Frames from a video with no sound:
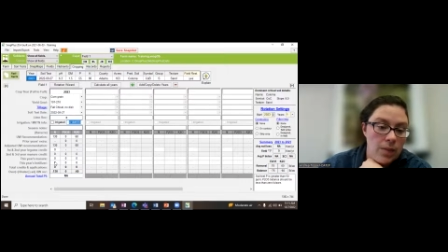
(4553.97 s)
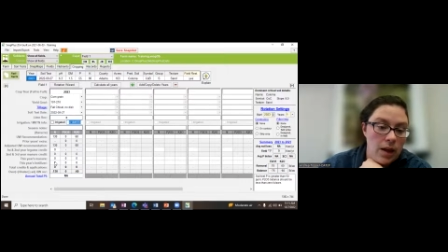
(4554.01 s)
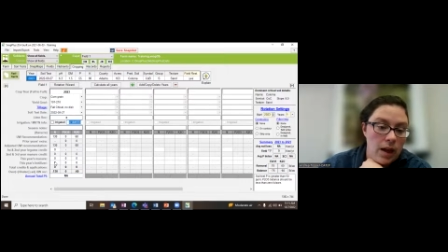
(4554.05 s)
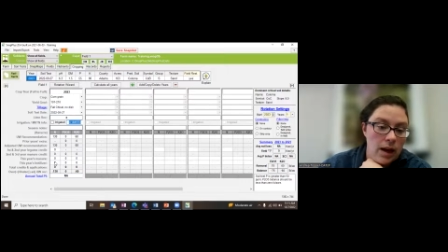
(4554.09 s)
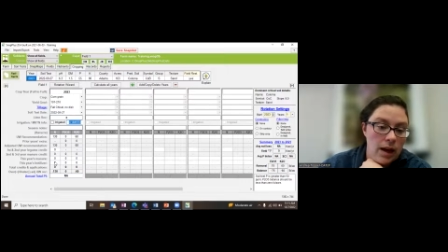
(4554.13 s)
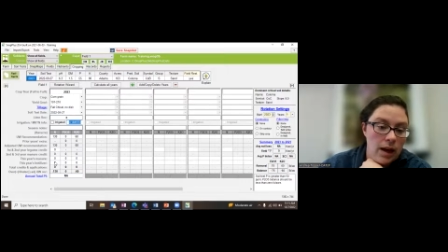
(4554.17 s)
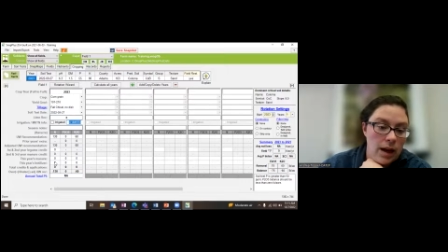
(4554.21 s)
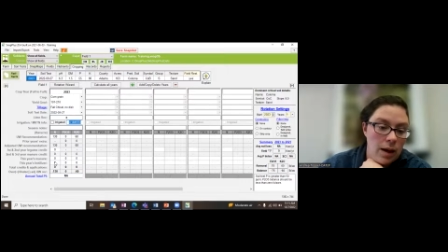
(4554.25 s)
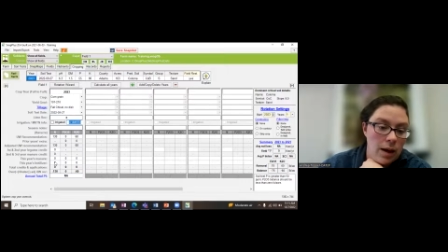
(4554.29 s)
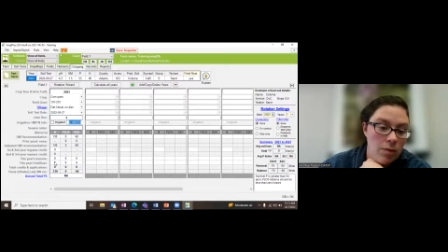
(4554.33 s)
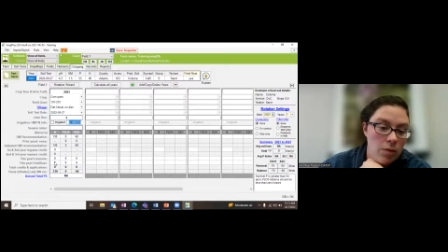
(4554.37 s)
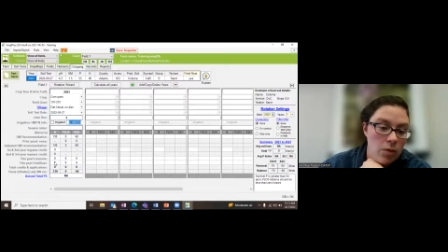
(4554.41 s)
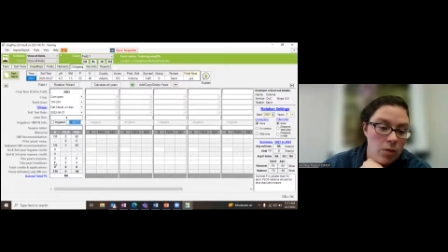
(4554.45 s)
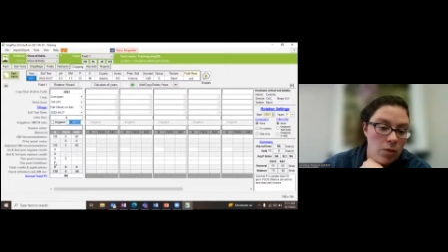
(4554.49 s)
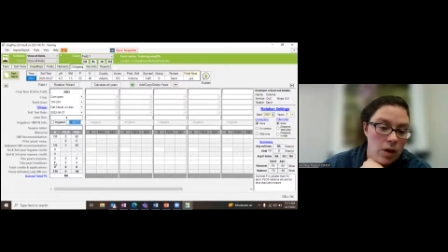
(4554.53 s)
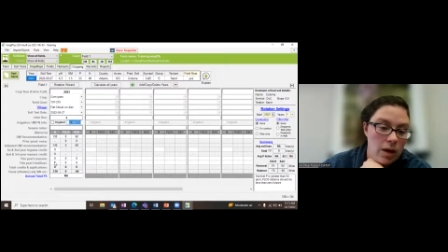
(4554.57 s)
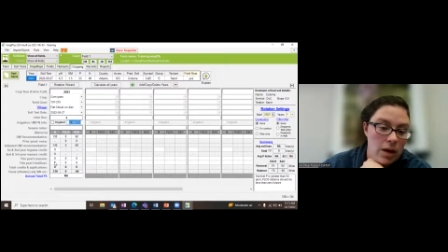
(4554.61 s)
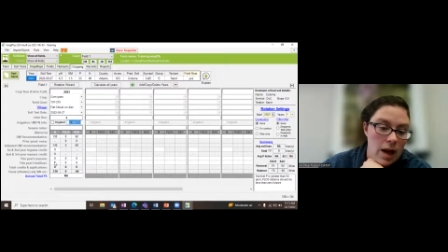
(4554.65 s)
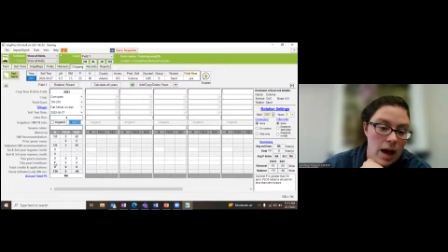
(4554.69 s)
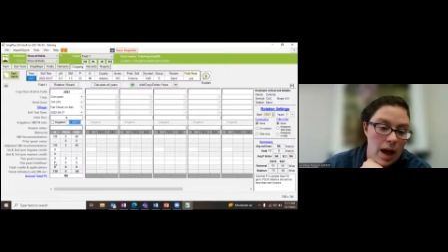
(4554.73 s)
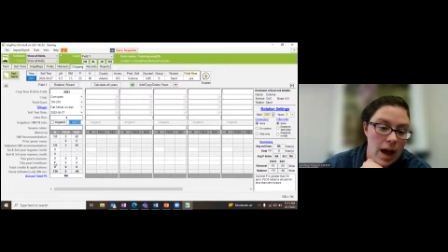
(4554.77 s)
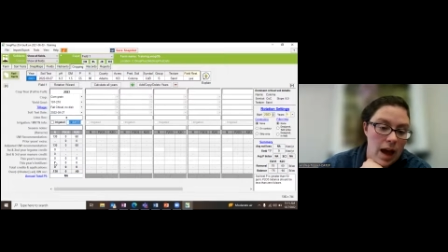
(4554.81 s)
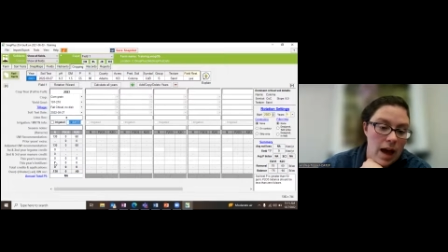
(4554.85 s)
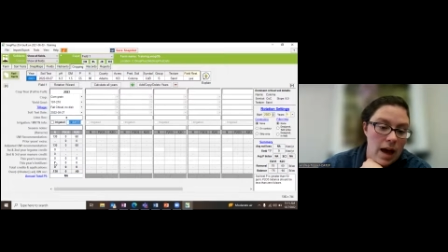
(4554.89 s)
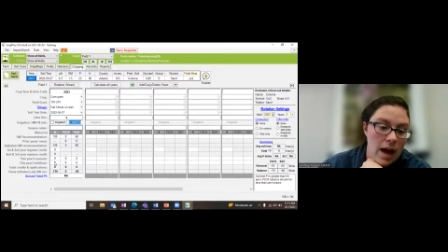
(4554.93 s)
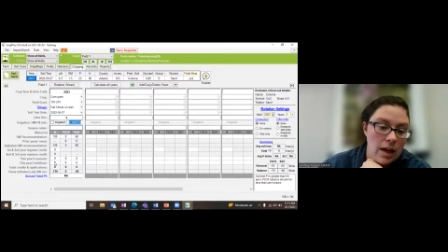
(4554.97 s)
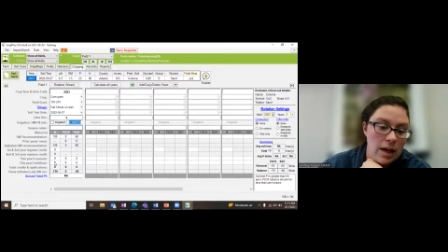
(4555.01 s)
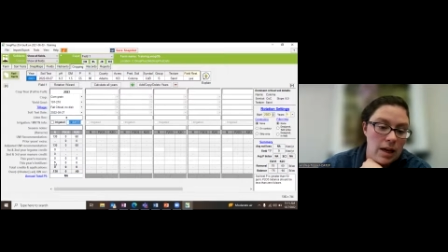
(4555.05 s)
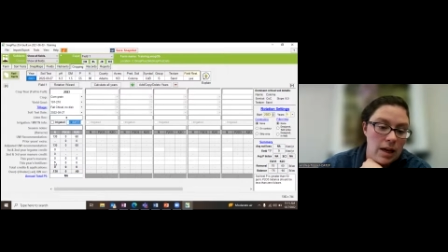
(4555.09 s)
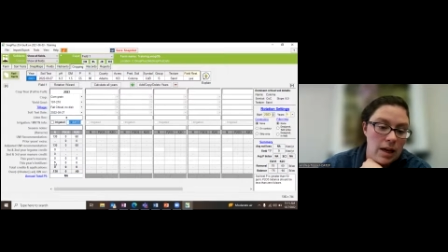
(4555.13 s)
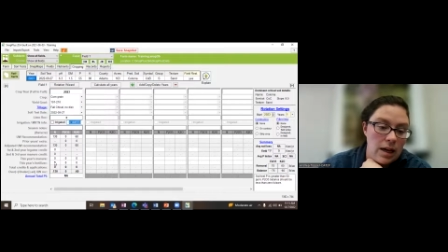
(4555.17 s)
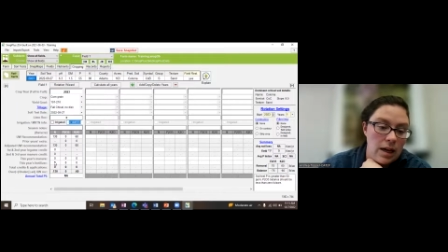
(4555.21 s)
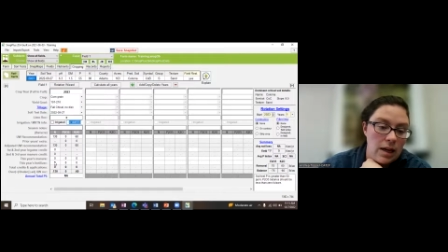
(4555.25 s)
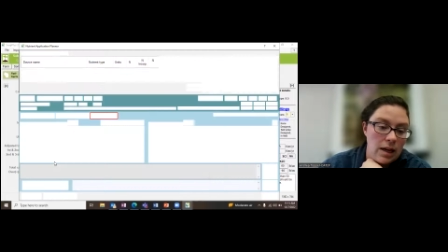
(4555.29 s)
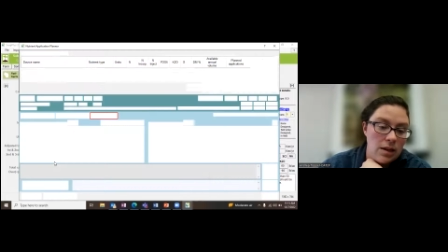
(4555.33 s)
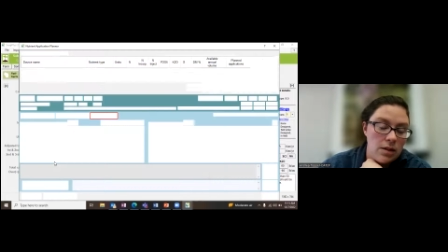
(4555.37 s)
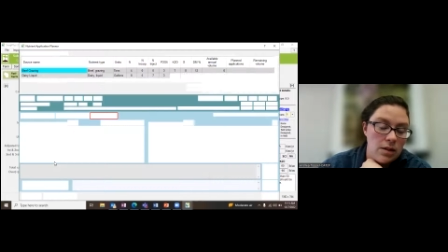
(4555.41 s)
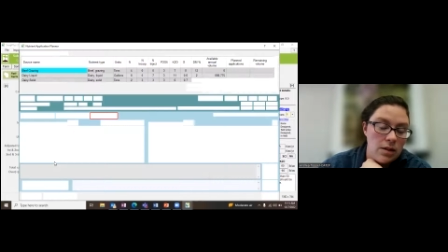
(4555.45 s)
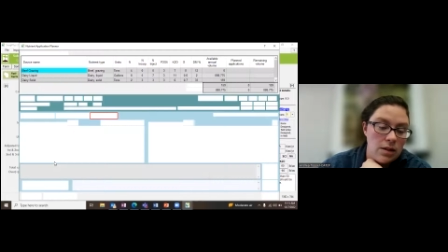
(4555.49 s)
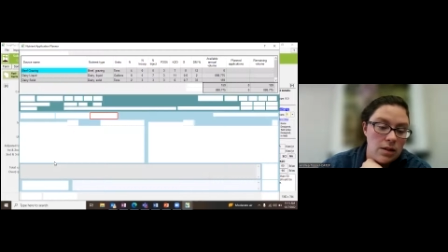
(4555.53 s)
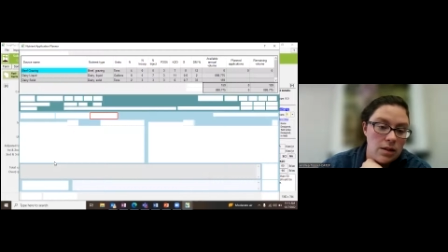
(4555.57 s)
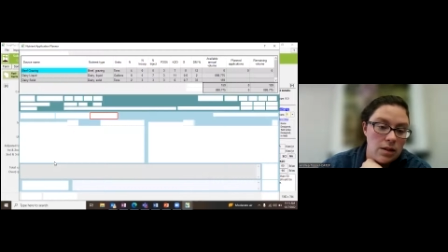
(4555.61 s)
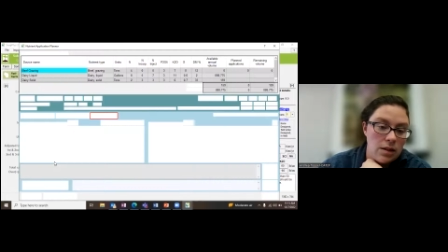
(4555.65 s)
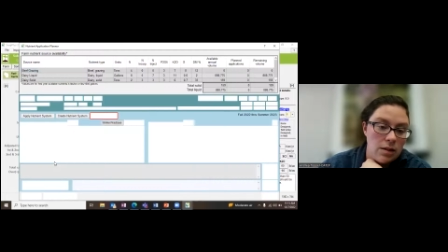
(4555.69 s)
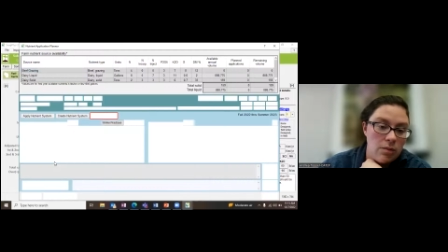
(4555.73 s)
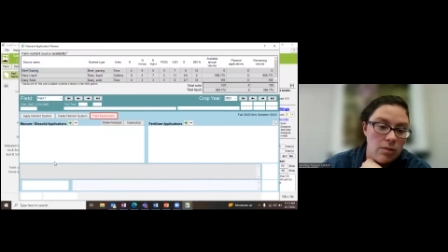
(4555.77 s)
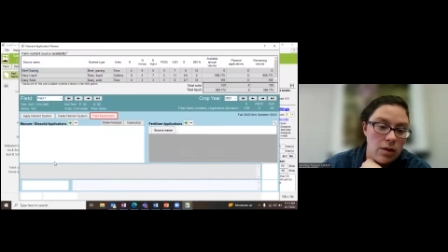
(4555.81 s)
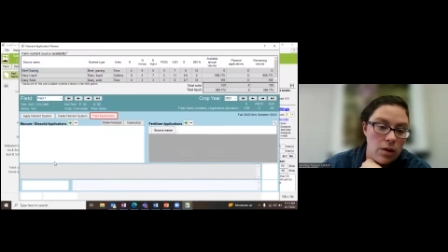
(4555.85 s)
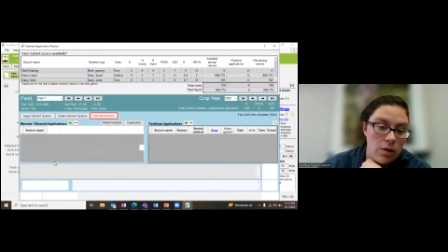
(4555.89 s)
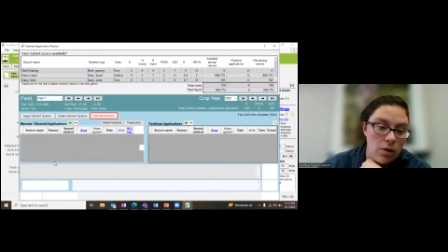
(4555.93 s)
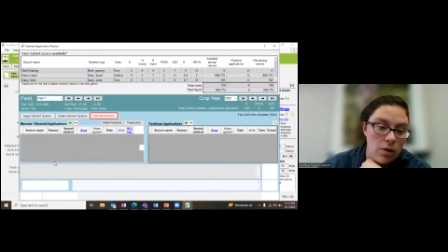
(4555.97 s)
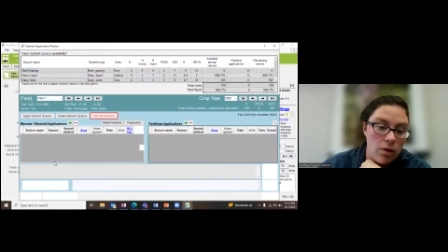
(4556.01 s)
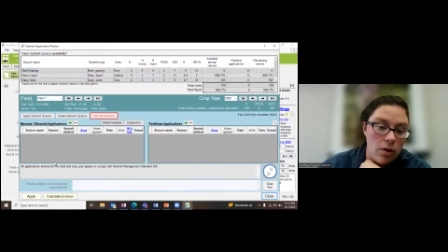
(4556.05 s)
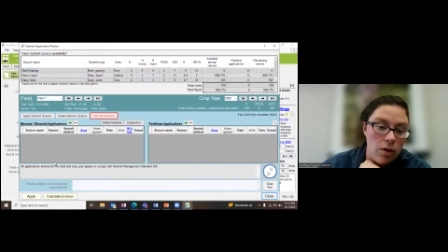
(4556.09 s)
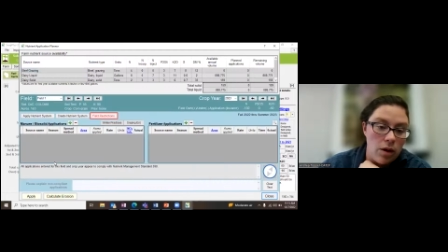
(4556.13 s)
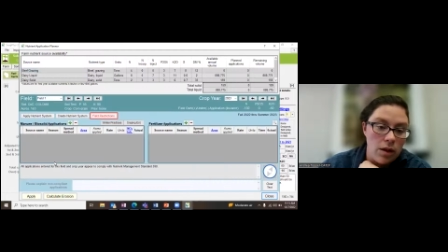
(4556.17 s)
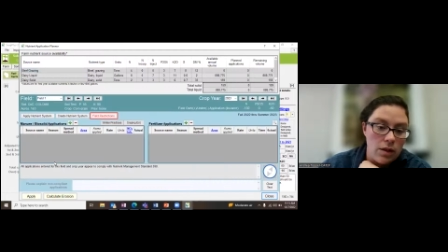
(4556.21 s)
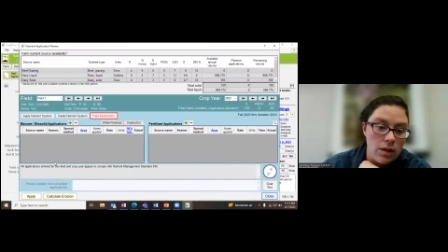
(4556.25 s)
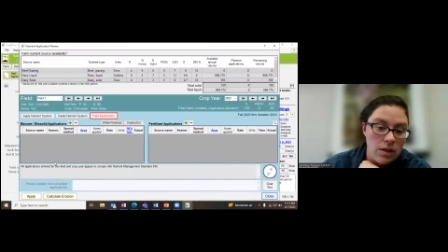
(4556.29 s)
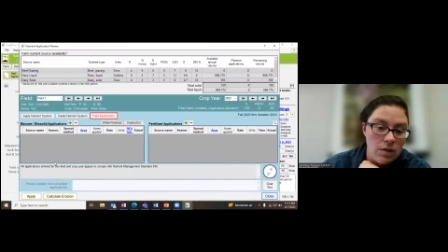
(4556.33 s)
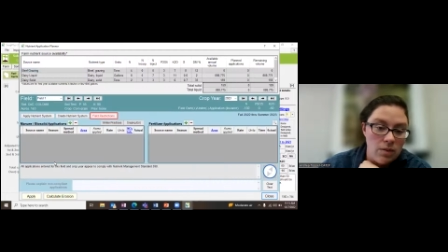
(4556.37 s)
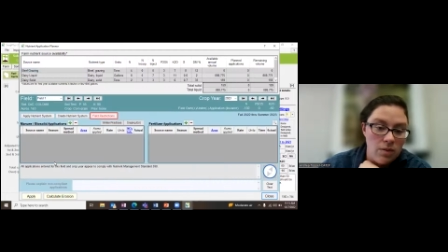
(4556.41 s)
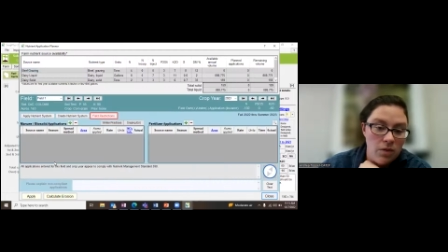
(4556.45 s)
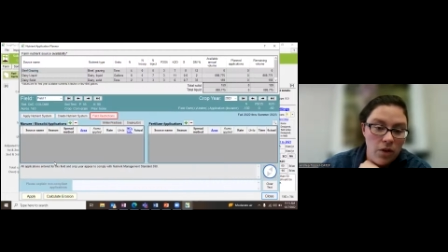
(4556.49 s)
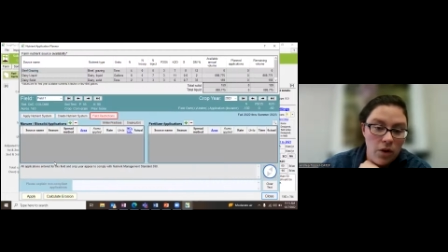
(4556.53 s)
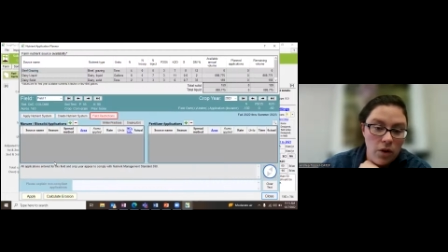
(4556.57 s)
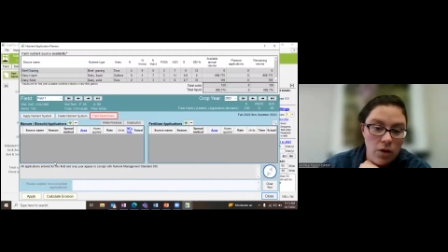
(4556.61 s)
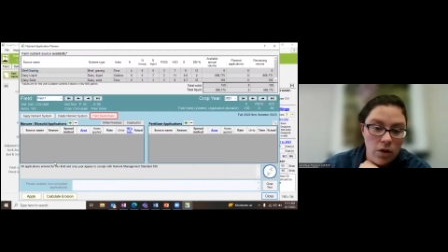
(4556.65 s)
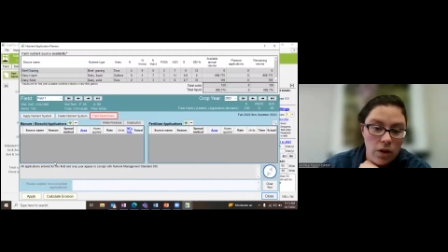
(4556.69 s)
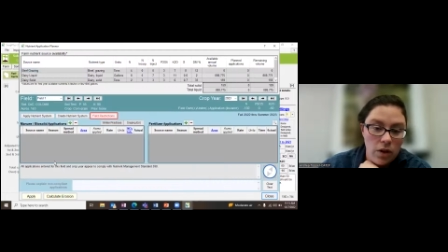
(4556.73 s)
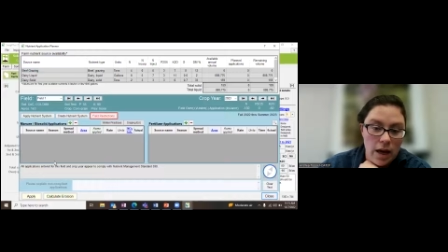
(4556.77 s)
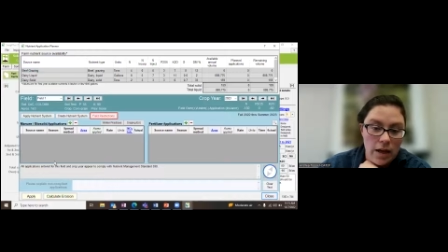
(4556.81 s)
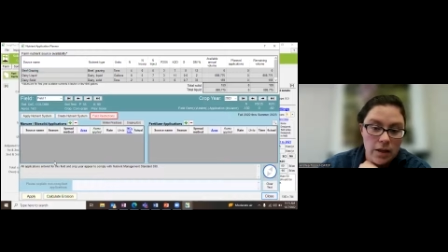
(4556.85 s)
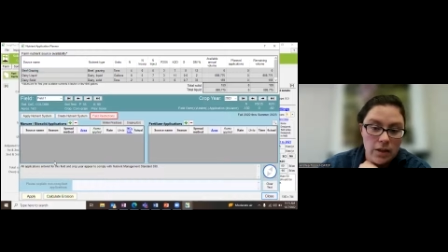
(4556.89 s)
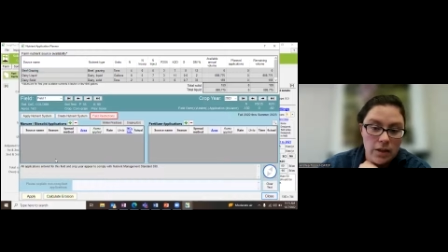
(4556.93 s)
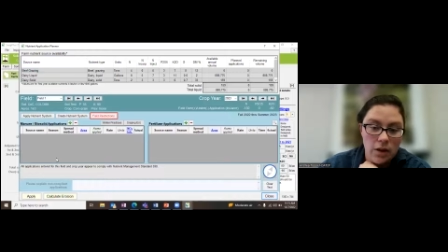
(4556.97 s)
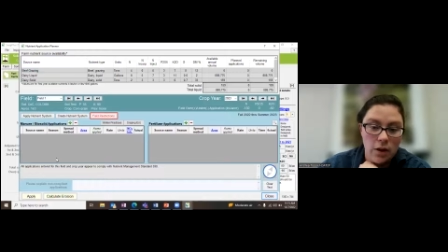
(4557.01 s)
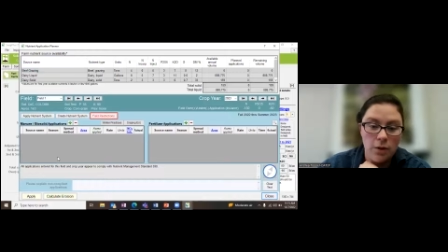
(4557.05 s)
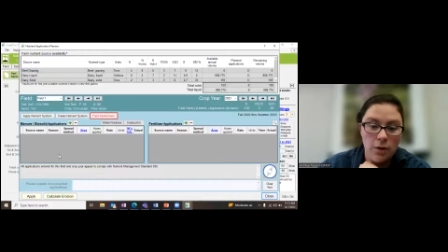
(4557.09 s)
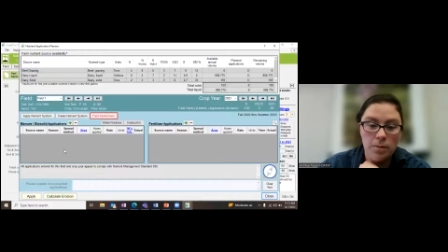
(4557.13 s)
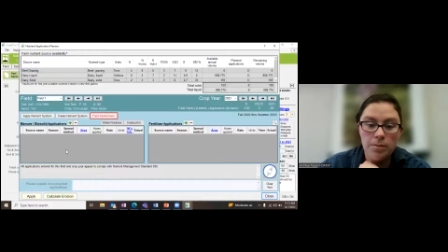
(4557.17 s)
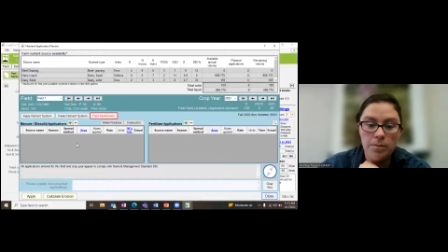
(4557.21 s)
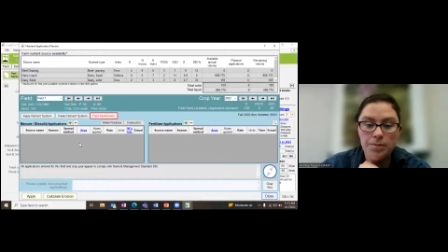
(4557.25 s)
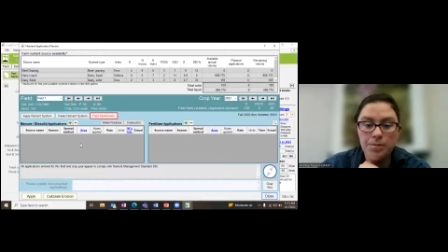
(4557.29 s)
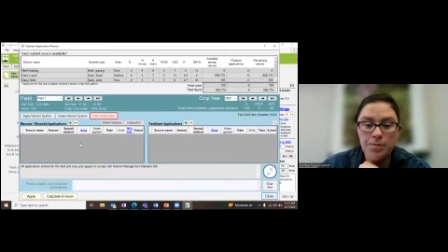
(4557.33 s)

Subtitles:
and I'm going to add in some manure and some fertilizer.